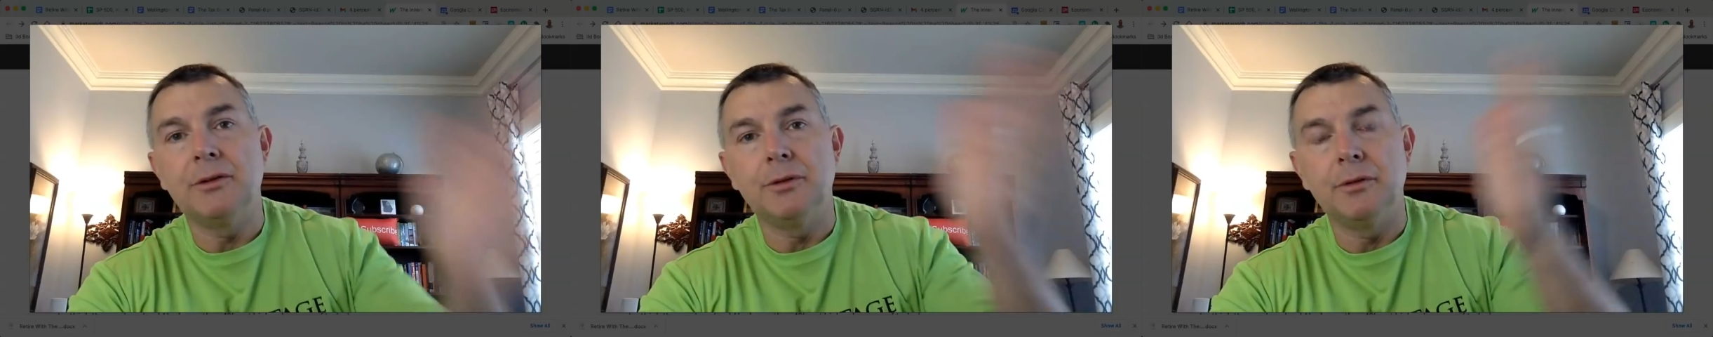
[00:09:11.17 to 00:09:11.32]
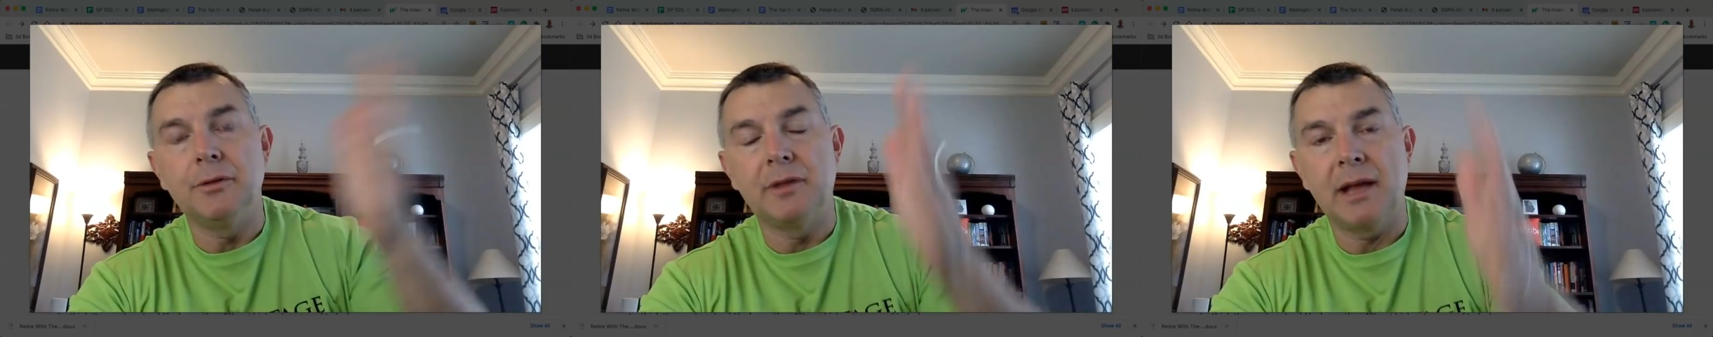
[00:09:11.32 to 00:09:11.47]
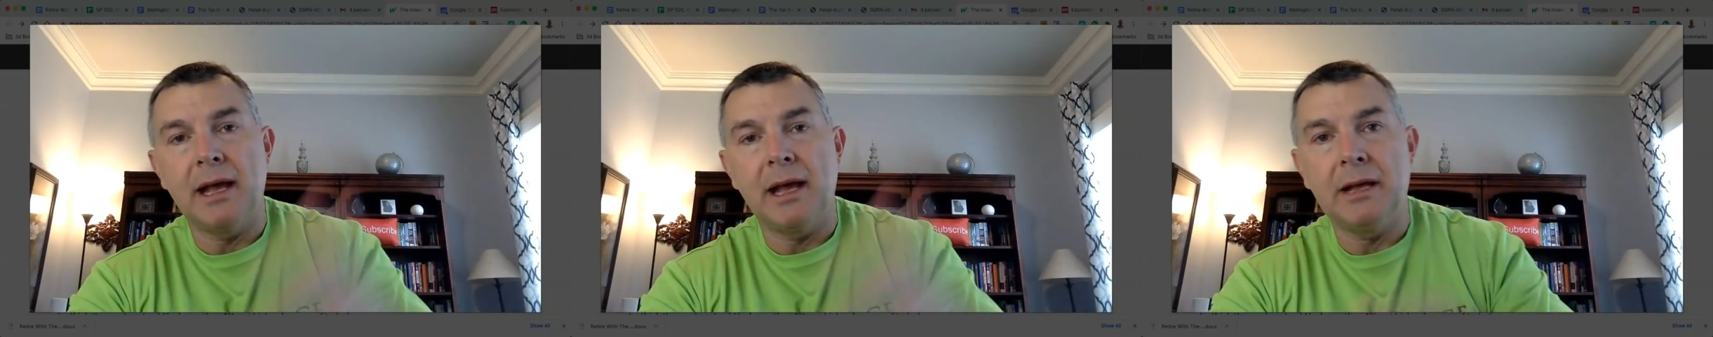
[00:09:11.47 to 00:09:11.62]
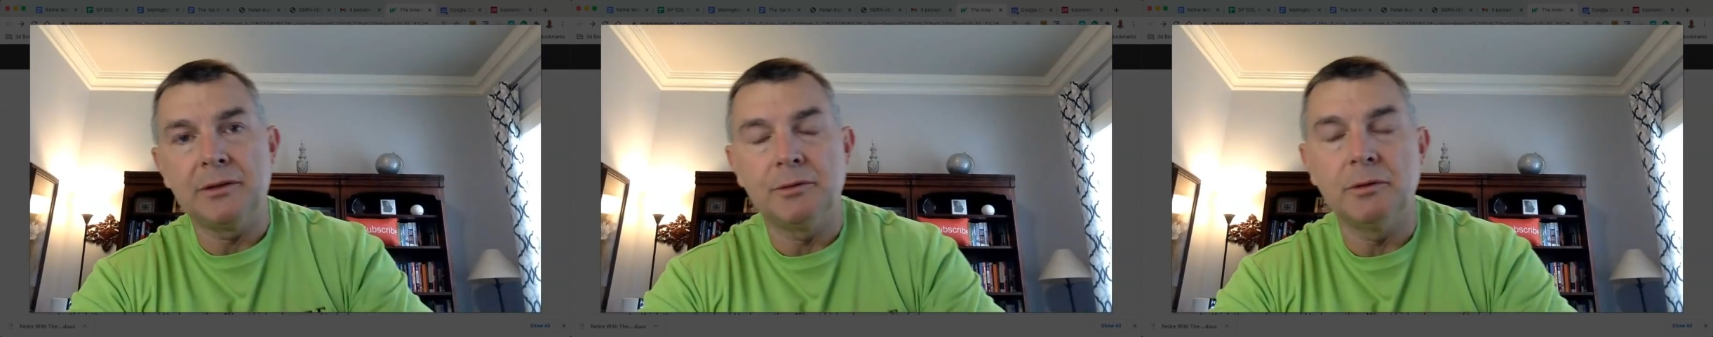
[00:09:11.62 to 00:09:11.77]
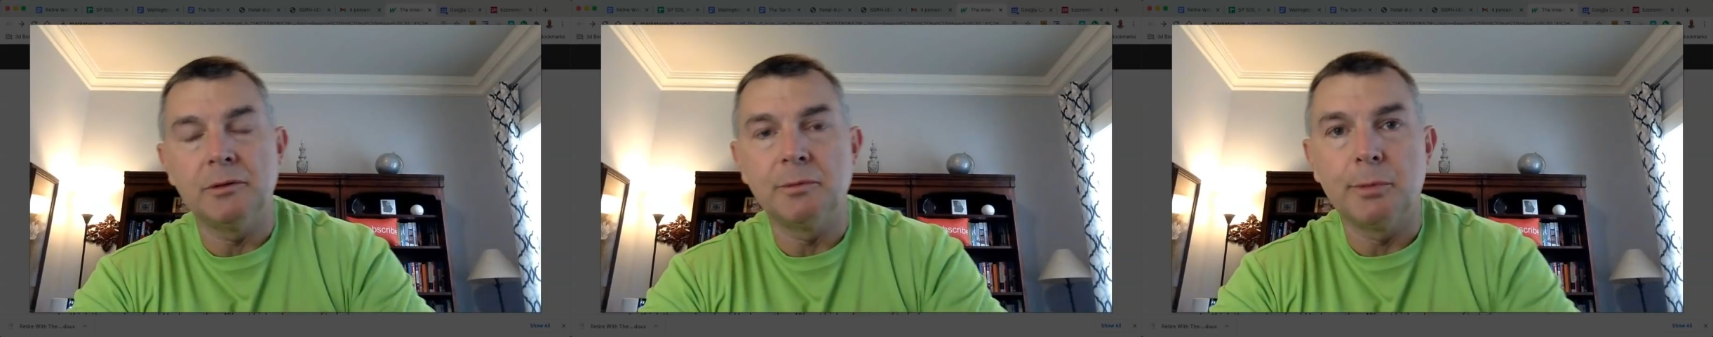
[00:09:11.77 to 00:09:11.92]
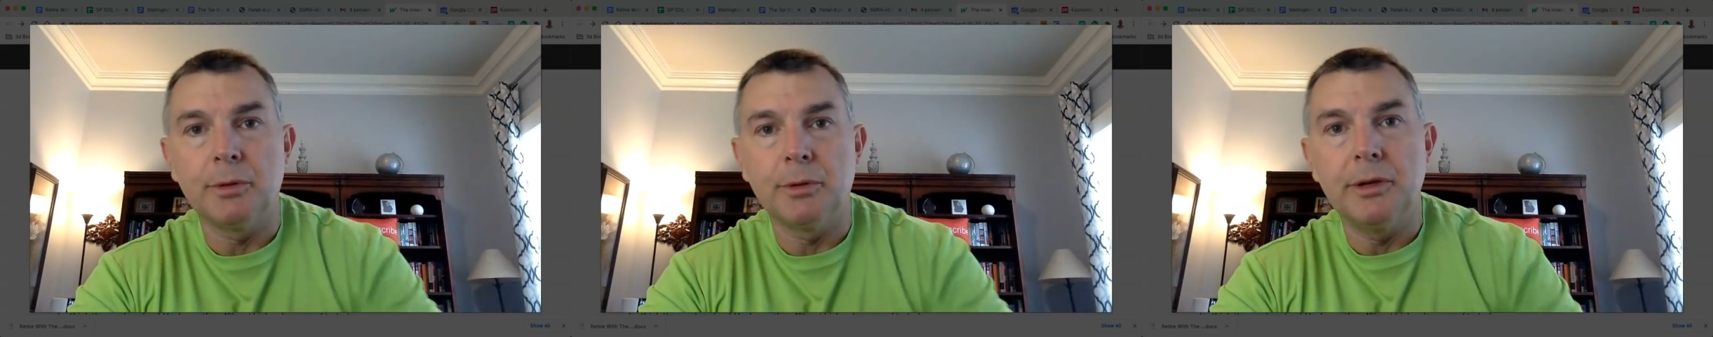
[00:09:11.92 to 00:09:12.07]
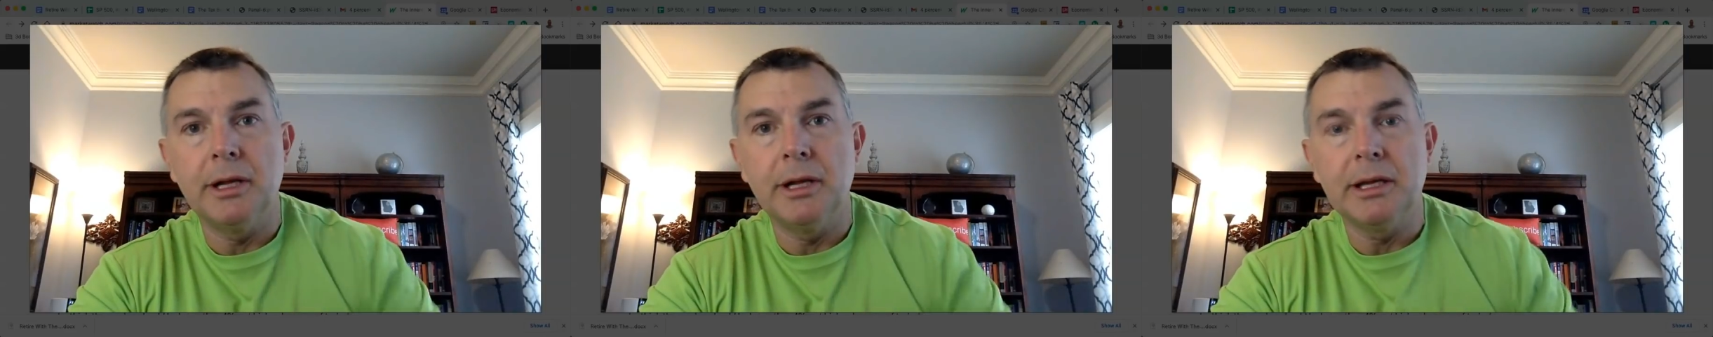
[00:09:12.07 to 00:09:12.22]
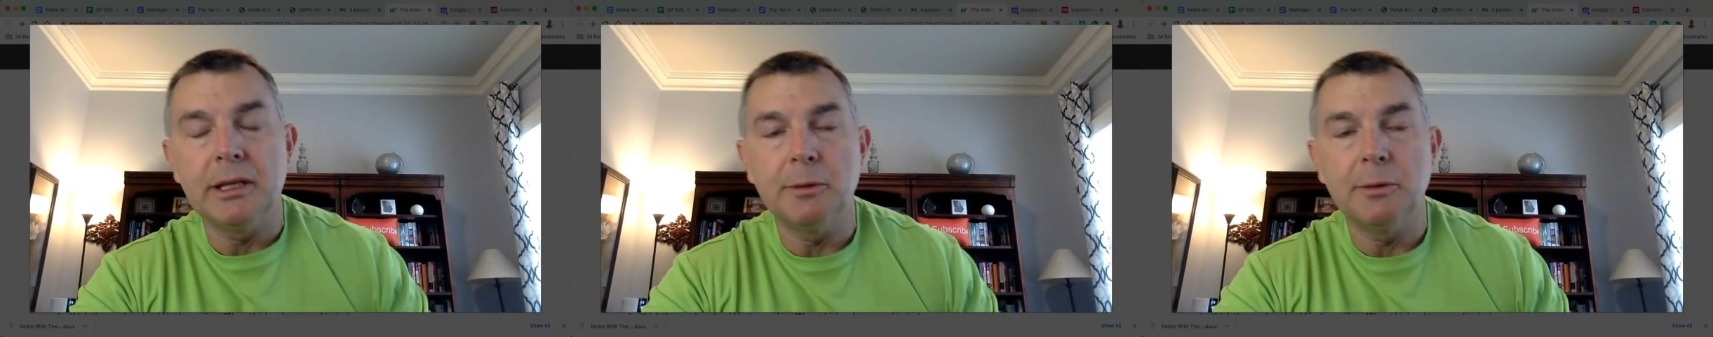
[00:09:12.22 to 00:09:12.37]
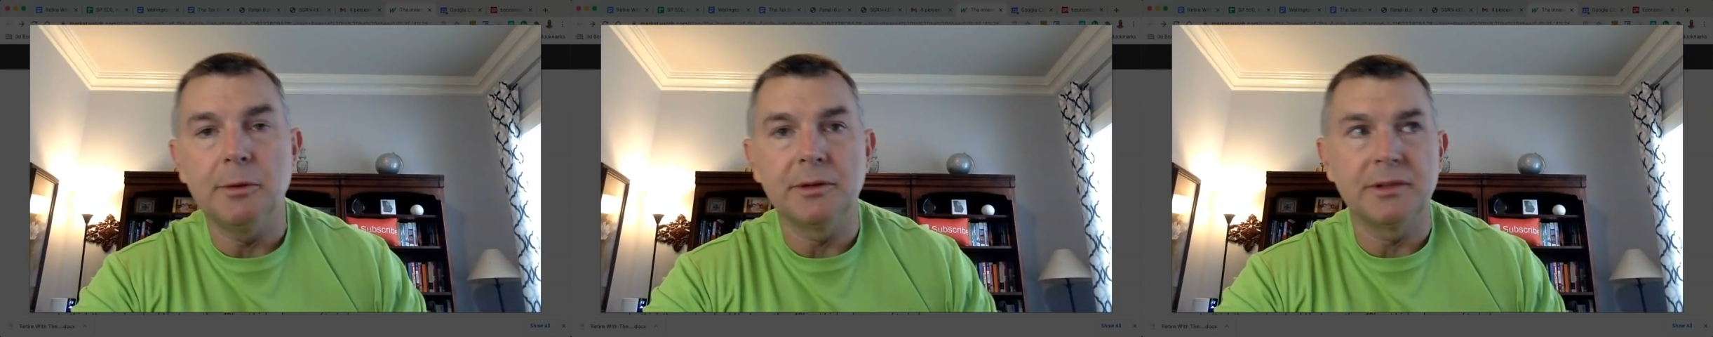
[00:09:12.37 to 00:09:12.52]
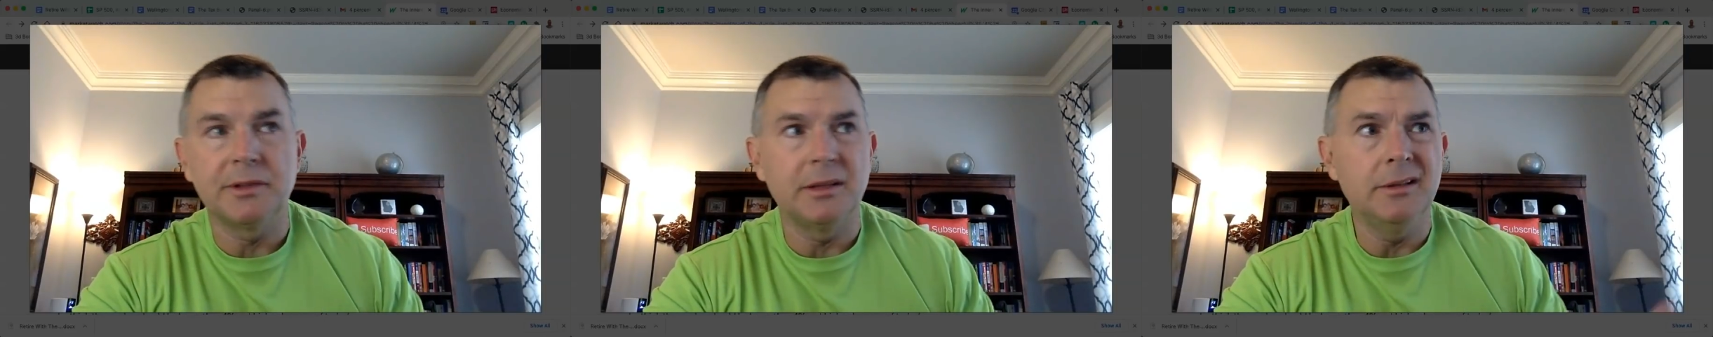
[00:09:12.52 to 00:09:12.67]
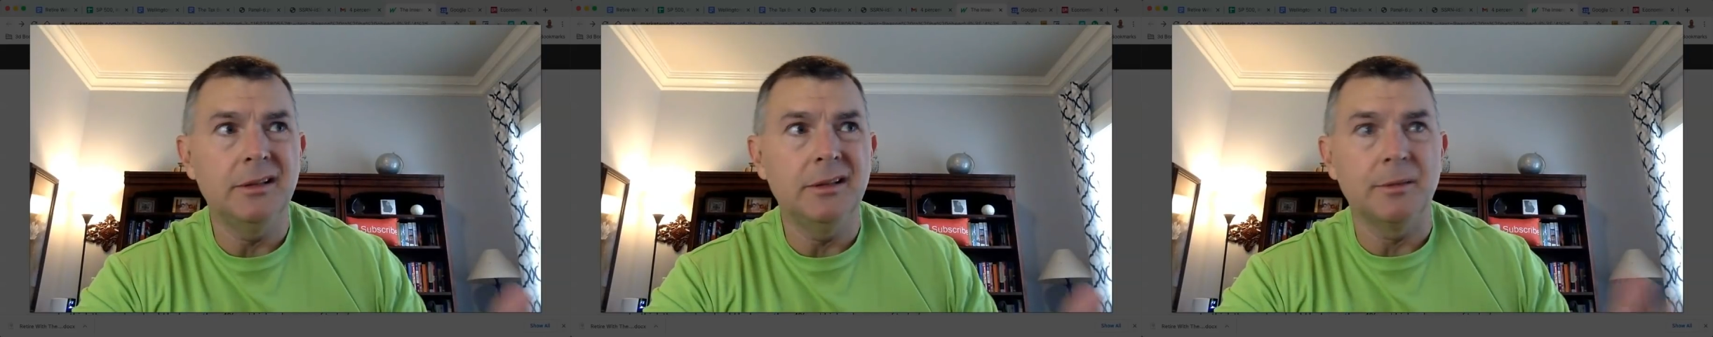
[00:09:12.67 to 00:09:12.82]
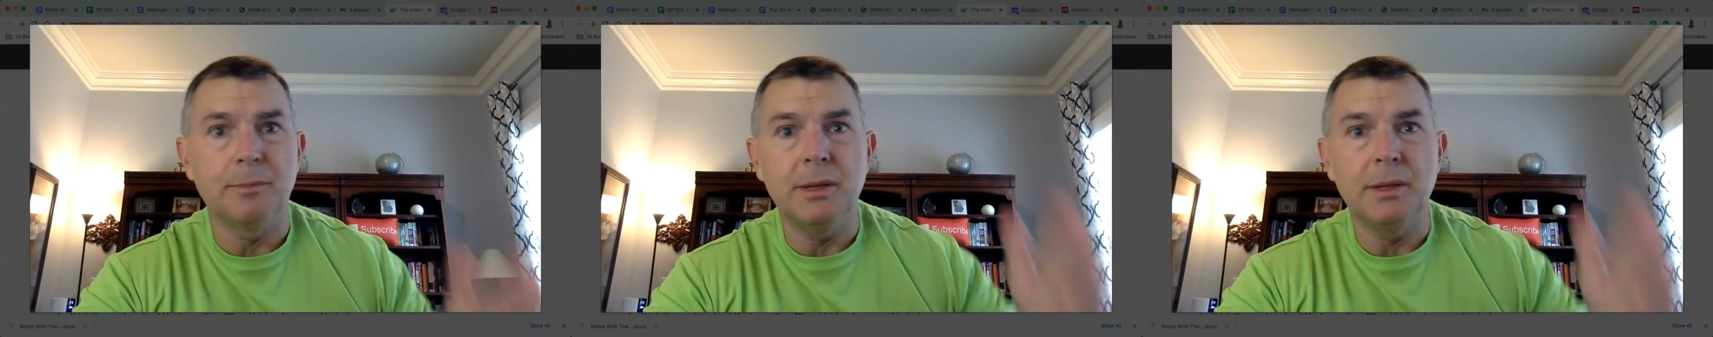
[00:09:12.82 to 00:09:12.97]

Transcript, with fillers: 2000 with Bernicke, where he said, look,